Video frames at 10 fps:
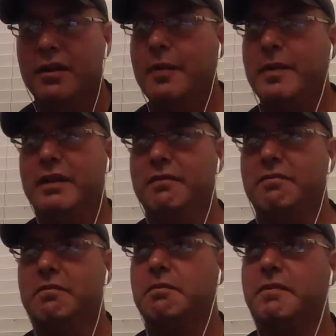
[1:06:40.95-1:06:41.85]
I mean,
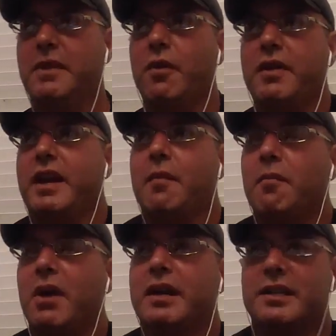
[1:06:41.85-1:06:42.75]
the only thing I
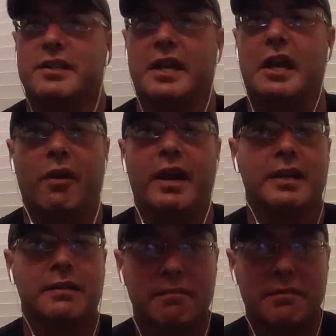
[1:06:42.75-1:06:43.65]
might get is like a
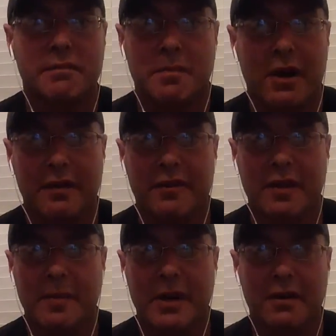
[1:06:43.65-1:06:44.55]
granite spotted
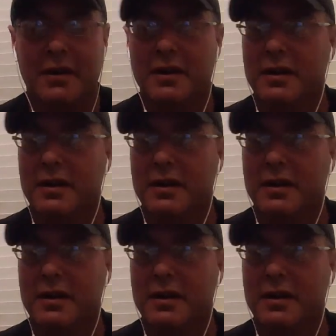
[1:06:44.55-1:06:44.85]
female,